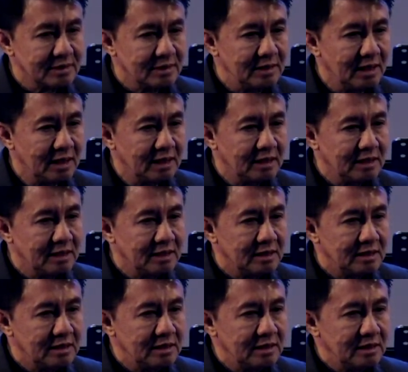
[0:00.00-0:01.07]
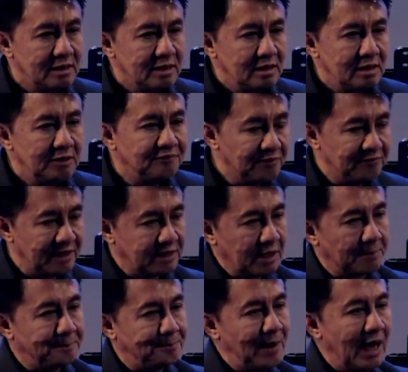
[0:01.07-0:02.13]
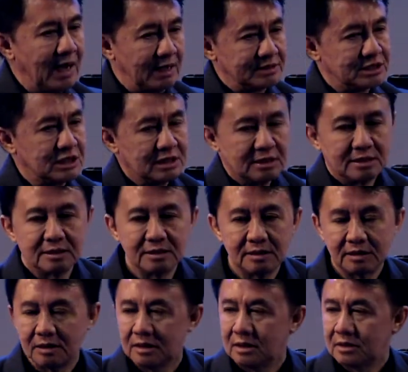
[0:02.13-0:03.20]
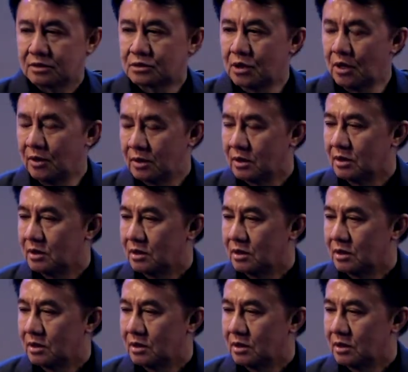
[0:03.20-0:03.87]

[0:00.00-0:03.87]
Yeah? Even with the blood. So,